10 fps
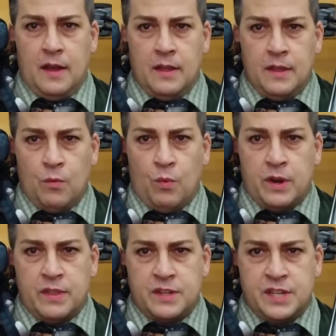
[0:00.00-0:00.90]
one of the
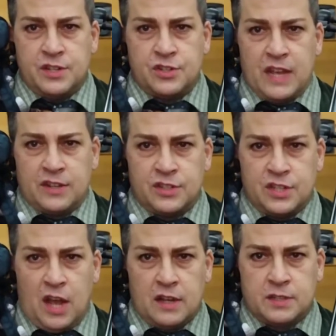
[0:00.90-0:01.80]
teachers actually
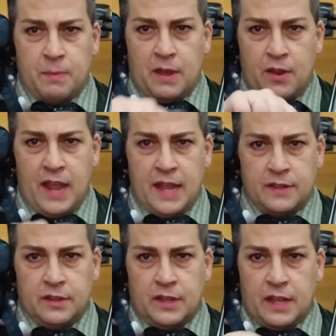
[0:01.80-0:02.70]
talks about your hand
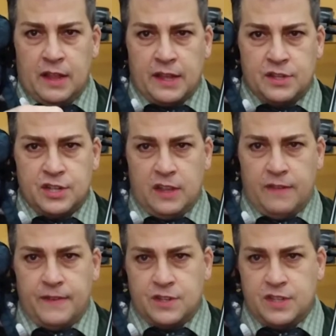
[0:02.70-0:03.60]
looking like a jellyfish.
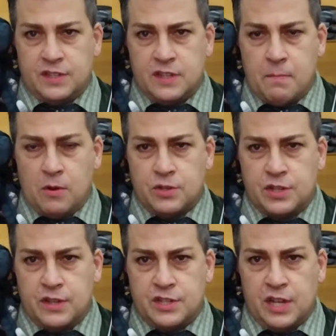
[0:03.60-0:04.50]
This is the motion of the
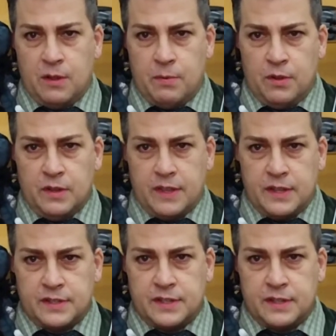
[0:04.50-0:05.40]
cello bow. Look at this.
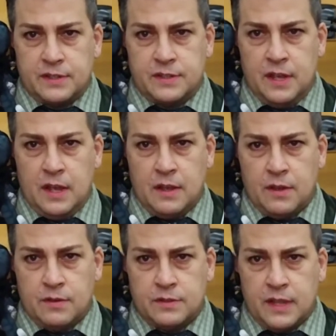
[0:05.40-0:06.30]
It goes
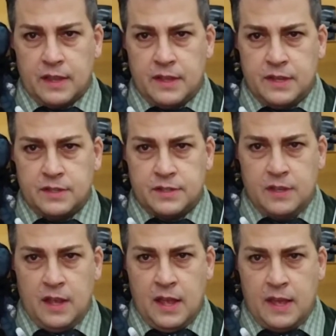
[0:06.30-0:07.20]
like this,
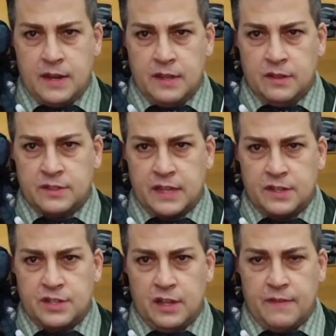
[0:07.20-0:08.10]
and it looks like a
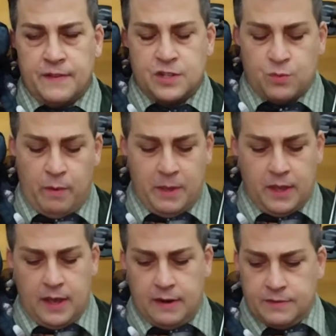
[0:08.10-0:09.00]
jellyfish swimming kind
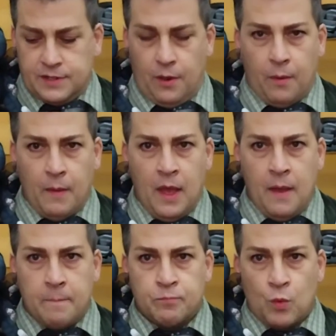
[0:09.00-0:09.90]
of. So
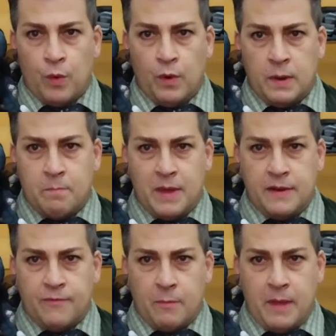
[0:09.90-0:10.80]
we want to bend from
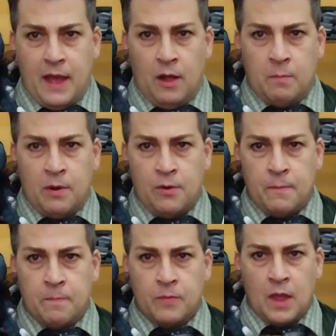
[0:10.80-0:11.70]
the elbow
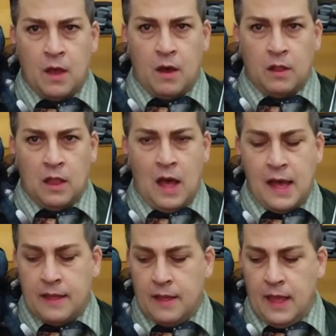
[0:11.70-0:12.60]
a lot,
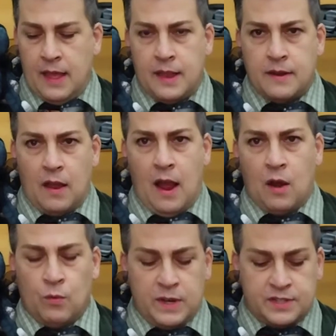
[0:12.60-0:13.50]
and our
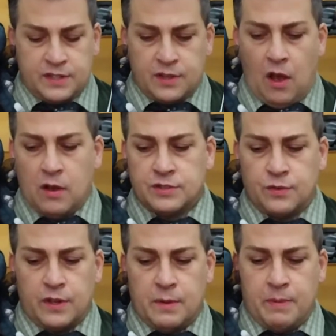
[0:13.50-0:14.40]
wrist is also going to
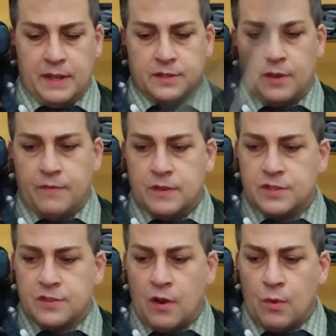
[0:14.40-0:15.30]
bend. So if you
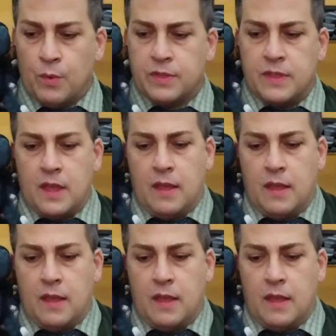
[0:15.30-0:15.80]
start with the